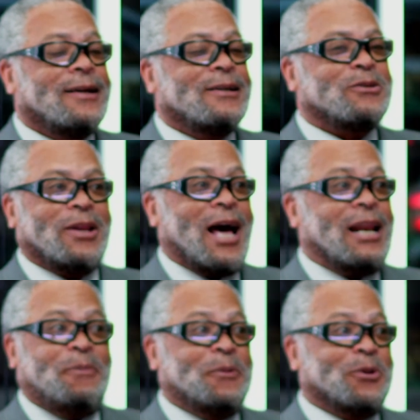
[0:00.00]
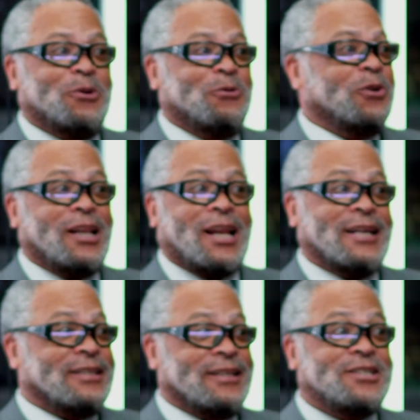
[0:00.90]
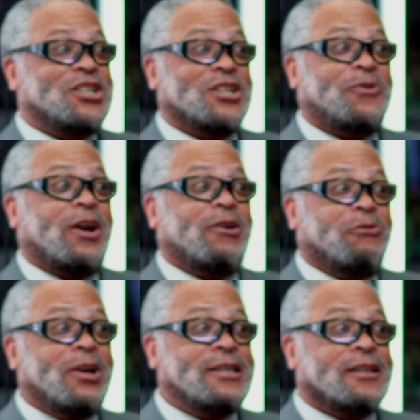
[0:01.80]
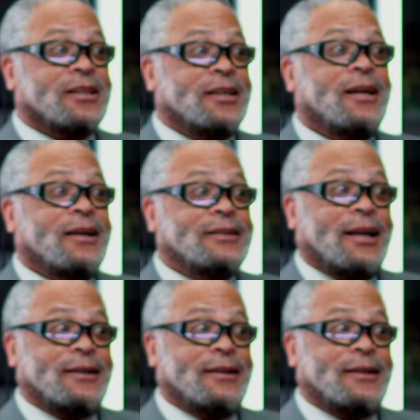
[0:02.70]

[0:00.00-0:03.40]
So a lot of people don't realize it. It's just very recently that